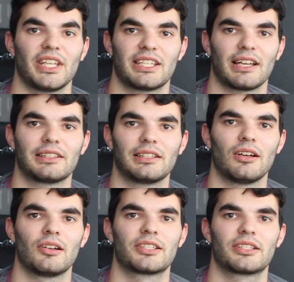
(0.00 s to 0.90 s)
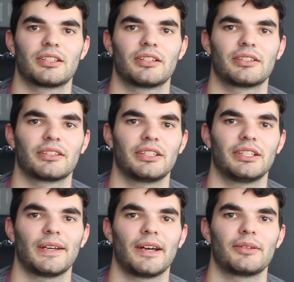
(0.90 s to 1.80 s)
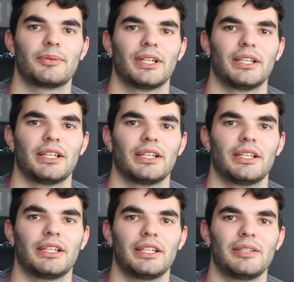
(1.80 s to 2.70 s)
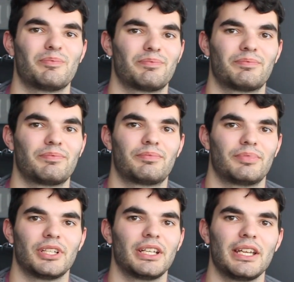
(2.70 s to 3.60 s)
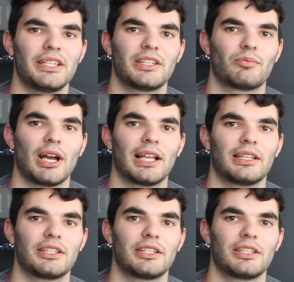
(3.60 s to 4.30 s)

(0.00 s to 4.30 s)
he sadly lost. You know, he did well.